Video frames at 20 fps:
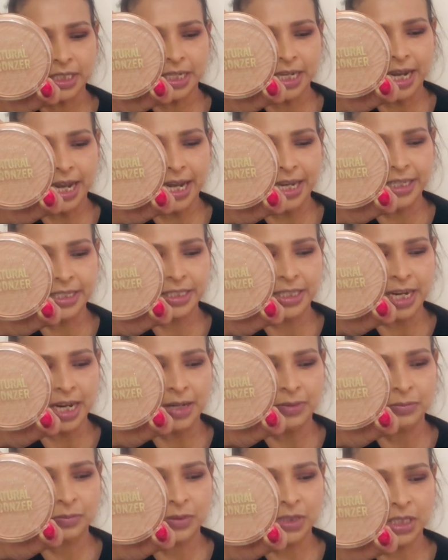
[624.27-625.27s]
and
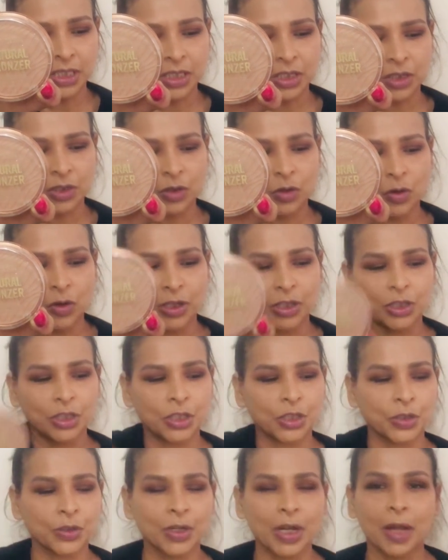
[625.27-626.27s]
I'm just going
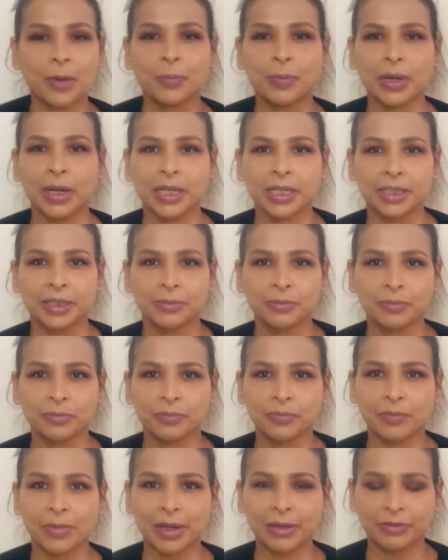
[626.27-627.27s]
to apply
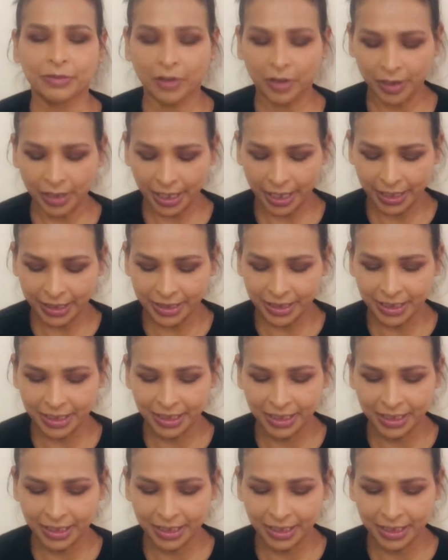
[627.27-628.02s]
my forehead